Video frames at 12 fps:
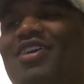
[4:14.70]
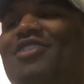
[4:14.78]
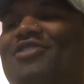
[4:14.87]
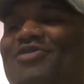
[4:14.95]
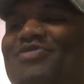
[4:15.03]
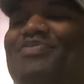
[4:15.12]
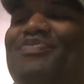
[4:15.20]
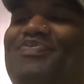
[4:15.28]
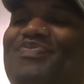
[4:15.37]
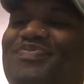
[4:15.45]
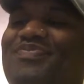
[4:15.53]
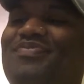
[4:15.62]

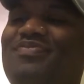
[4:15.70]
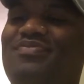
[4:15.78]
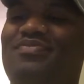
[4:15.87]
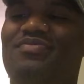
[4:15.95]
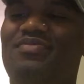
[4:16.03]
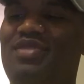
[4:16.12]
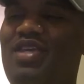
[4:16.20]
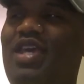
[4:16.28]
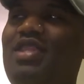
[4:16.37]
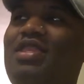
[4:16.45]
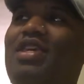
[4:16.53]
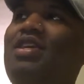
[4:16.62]
Um,
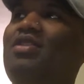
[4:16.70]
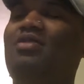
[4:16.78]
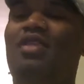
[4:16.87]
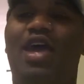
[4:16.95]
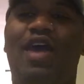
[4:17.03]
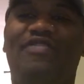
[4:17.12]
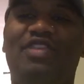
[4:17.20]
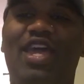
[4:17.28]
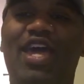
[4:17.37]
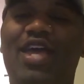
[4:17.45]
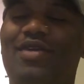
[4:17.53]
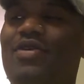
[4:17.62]
and then after
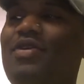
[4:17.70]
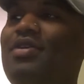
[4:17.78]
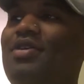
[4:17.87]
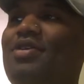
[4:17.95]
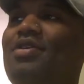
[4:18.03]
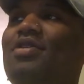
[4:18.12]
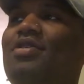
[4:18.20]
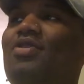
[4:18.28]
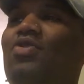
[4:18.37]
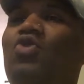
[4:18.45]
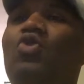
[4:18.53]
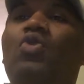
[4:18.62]
that,
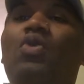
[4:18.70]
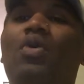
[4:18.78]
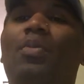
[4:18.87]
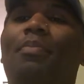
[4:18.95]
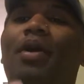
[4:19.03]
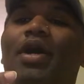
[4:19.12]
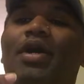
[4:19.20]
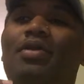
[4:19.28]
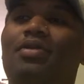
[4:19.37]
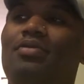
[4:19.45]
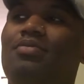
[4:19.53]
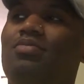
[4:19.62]
who
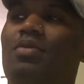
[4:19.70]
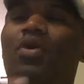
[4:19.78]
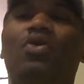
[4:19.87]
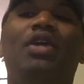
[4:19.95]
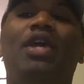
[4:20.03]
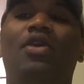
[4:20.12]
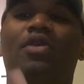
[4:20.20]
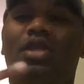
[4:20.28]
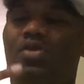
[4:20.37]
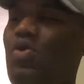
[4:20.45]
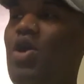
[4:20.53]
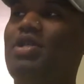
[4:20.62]
but Ramona
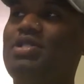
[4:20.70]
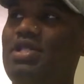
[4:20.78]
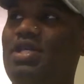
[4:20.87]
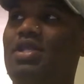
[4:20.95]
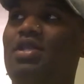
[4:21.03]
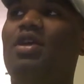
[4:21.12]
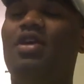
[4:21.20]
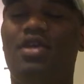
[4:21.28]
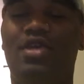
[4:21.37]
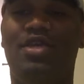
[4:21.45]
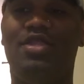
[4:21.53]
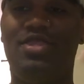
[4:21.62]
Garrity walks in.
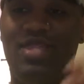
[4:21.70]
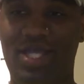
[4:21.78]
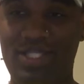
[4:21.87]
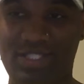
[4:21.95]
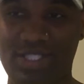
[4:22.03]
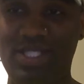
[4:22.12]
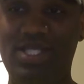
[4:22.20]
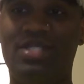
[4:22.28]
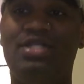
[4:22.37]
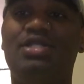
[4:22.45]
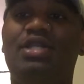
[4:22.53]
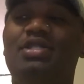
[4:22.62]
That's the
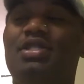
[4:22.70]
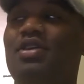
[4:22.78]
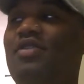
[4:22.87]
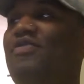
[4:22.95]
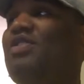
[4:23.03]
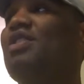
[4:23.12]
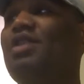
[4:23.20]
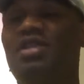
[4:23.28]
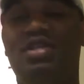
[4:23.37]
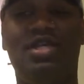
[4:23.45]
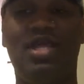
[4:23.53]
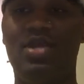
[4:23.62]
DNC's gift.
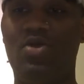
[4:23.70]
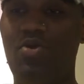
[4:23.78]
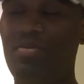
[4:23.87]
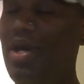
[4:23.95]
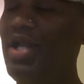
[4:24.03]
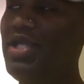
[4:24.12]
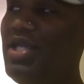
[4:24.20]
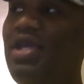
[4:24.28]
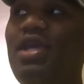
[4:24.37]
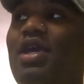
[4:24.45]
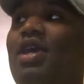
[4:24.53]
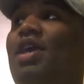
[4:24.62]
It ain't no
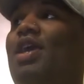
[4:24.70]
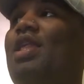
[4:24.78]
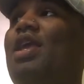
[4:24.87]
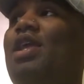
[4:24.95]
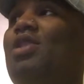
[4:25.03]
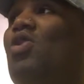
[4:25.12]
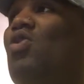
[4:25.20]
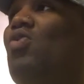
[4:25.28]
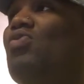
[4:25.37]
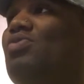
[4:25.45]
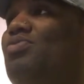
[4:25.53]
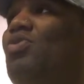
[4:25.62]
money. It ain't
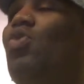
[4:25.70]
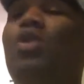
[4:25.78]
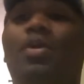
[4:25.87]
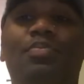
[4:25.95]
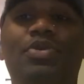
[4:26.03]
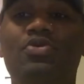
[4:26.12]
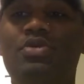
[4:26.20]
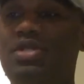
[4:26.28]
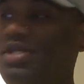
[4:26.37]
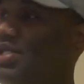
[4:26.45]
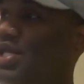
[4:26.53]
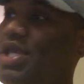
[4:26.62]
no new
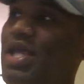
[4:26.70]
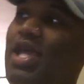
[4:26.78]
computers. It